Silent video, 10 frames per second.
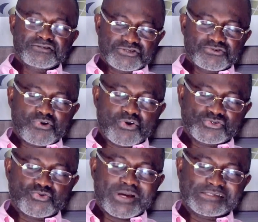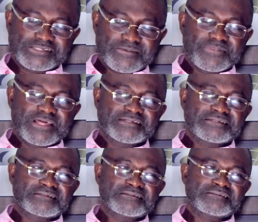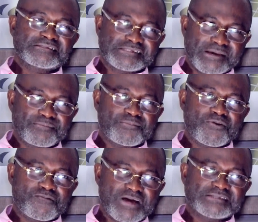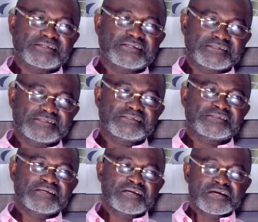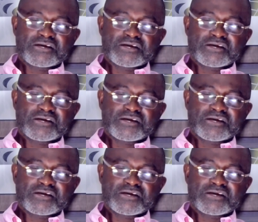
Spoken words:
you should also accept that some of our citizens